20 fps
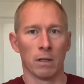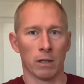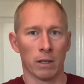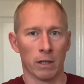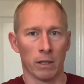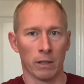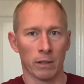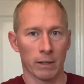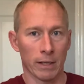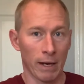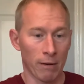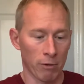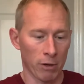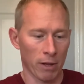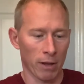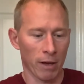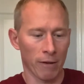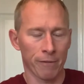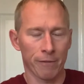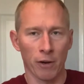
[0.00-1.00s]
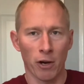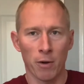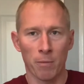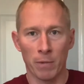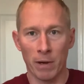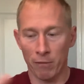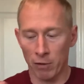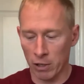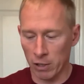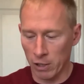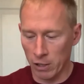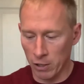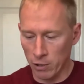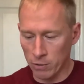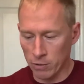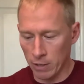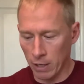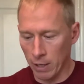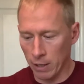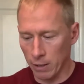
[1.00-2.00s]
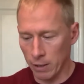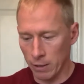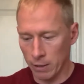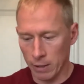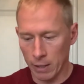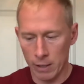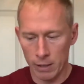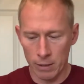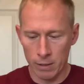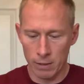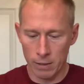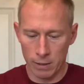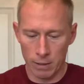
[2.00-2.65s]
Uh, get rid of that foam, never going to use that again.